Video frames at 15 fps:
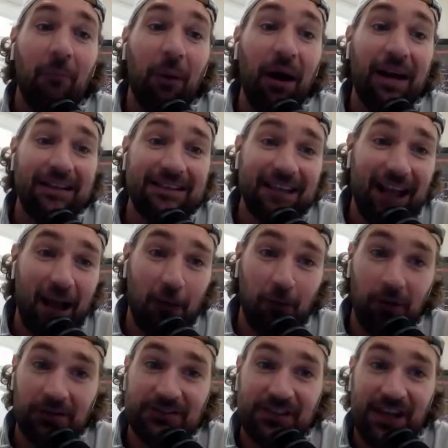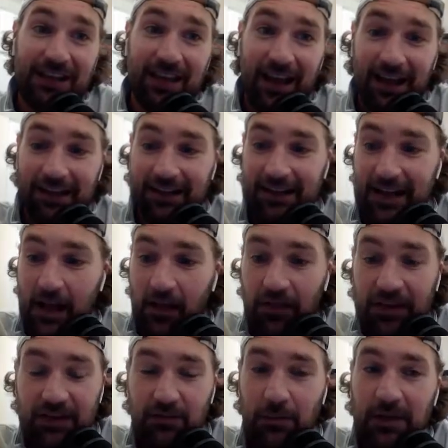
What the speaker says: But I will say that these